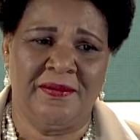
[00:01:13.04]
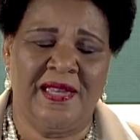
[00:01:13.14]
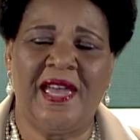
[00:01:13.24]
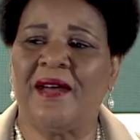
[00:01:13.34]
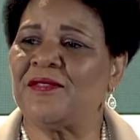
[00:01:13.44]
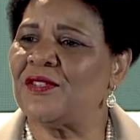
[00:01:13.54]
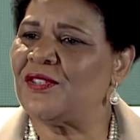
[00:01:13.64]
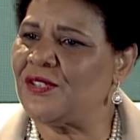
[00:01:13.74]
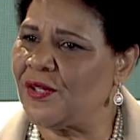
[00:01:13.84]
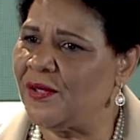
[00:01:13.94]
after
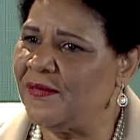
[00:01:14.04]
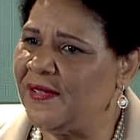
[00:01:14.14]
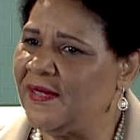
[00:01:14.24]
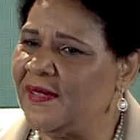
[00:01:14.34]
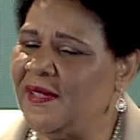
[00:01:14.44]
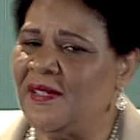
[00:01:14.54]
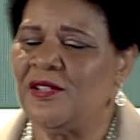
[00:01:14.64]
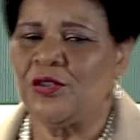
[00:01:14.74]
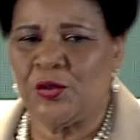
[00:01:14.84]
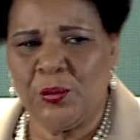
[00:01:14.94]
serving
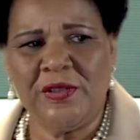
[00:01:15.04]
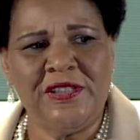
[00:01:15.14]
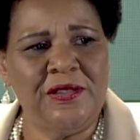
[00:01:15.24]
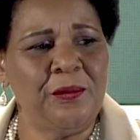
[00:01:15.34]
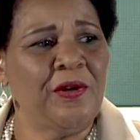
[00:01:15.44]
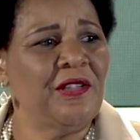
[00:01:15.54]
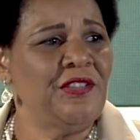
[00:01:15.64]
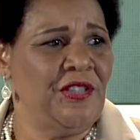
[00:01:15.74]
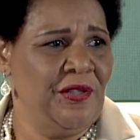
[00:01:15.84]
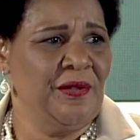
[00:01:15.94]
21
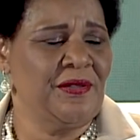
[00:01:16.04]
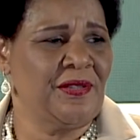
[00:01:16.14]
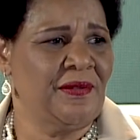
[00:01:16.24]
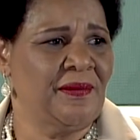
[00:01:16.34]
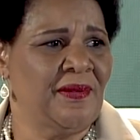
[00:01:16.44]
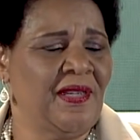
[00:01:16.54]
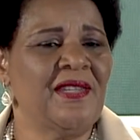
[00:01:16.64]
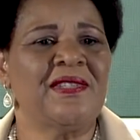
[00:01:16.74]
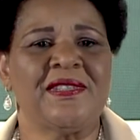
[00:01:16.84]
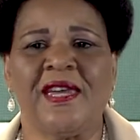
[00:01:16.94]
years,
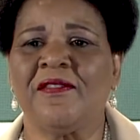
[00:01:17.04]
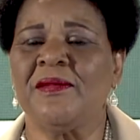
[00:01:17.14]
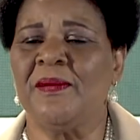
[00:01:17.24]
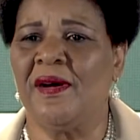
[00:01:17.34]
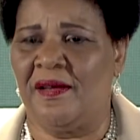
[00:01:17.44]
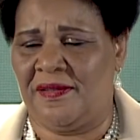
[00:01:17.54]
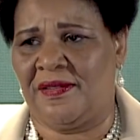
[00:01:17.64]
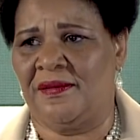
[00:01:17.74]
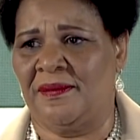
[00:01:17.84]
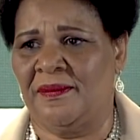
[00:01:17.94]
7
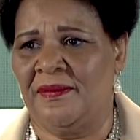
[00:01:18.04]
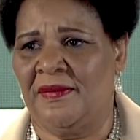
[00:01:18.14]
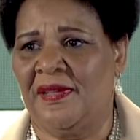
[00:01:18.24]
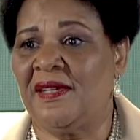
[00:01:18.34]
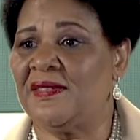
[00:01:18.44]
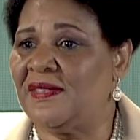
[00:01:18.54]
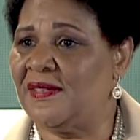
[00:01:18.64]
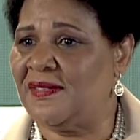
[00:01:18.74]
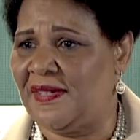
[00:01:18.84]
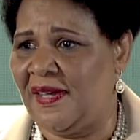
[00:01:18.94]
months, and
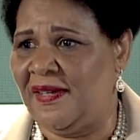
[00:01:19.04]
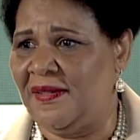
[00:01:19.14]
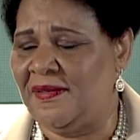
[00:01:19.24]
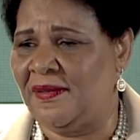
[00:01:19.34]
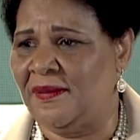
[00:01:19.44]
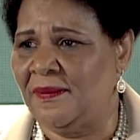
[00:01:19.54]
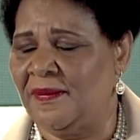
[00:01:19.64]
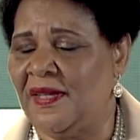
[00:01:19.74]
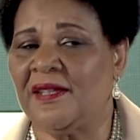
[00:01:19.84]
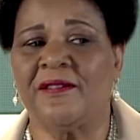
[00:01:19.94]
6 days
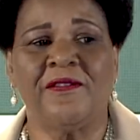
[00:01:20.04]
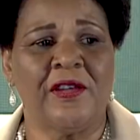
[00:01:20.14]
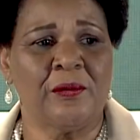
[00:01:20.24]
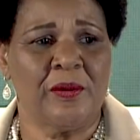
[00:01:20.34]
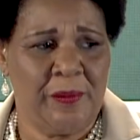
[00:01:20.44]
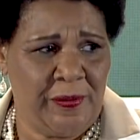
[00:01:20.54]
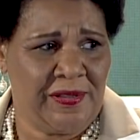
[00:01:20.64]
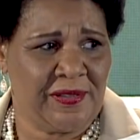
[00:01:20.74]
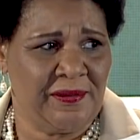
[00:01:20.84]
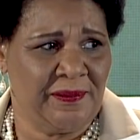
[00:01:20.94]
in a federal
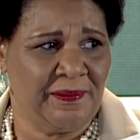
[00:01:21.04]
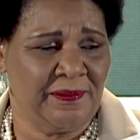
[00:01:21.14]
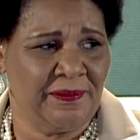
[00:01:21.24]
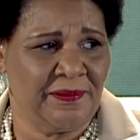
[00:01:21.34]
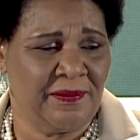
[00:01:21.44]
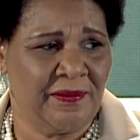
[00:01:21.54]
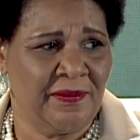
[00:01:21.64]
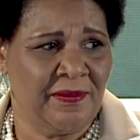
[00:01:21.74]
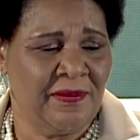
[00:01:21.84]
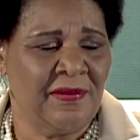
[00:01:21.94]
prison.
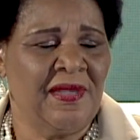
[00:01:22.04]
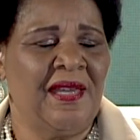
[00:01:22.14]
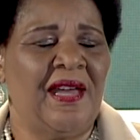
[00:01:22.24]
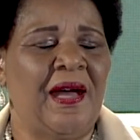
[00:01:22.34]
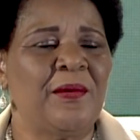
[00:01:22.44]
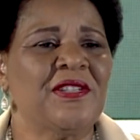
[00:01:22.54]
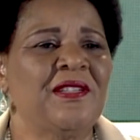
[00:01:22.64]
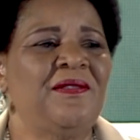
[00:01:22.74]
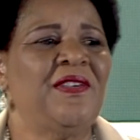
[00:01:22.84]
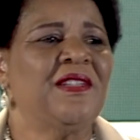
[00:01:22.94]
I was
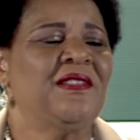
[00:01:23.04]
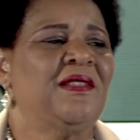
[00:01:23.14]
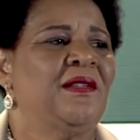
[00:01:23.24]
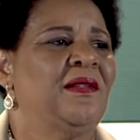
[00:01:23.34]
convicted